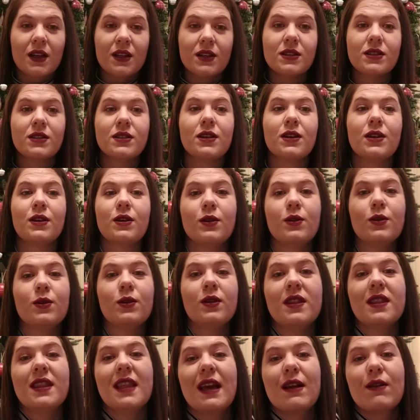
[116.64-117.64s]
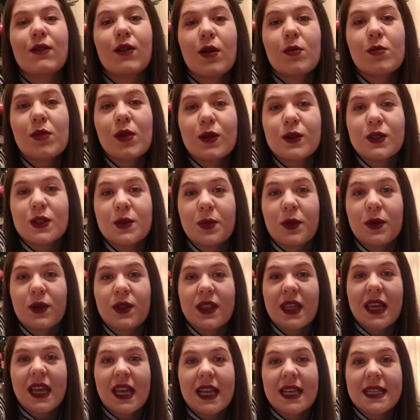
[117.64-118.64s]
So there are multiple
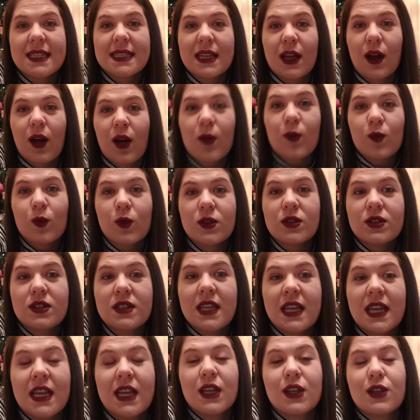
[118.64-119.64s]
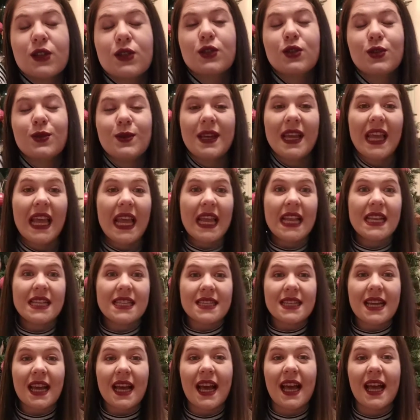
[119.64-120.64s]
things that I'm wanting to
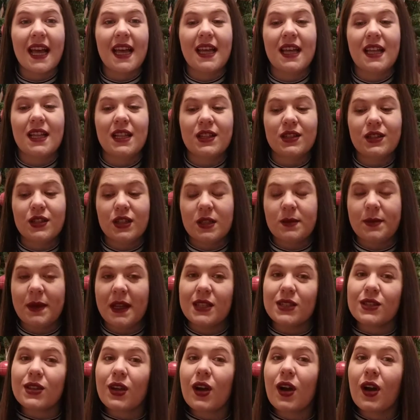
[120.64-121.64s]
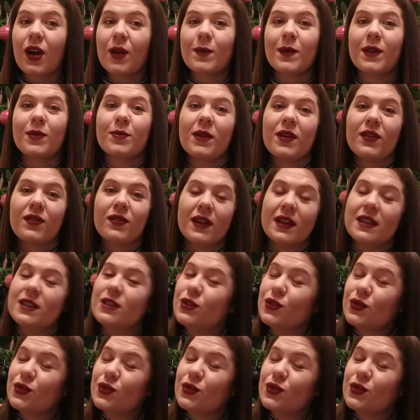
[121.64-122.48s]
eat and to spend time with my friends